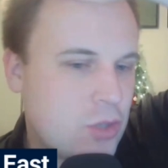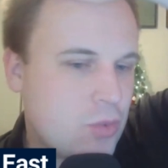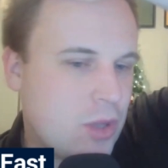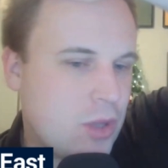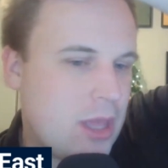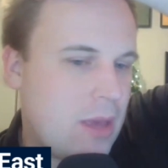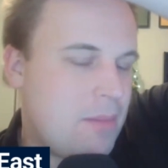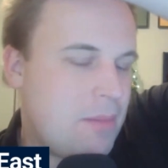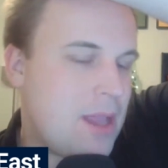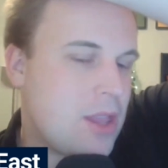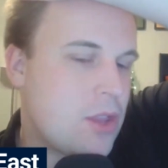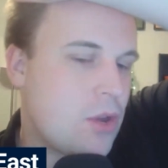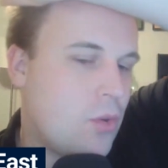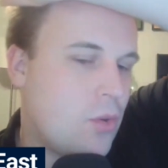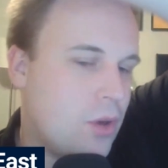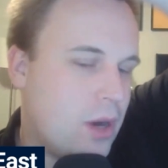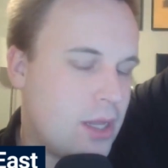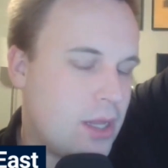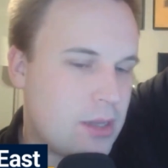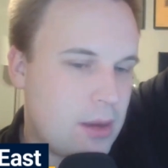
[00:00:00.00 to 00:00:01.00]
Will they beat the
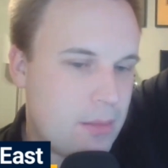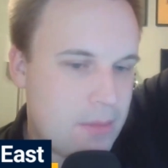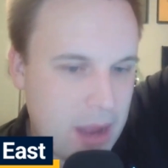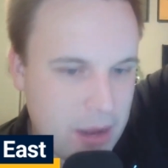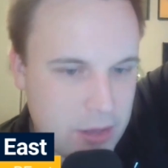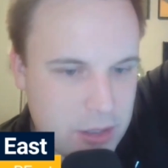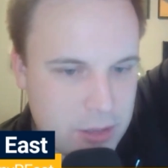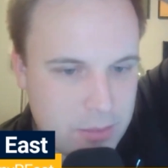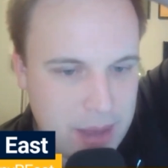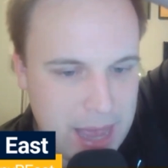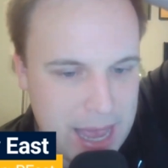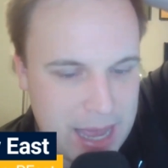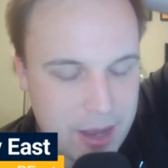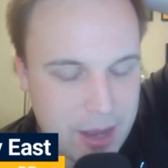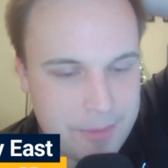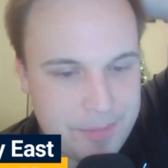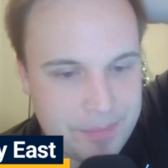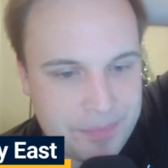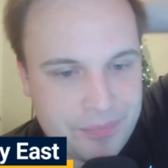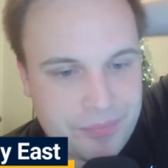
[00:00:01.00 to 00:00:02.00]
Hornets and bounce back?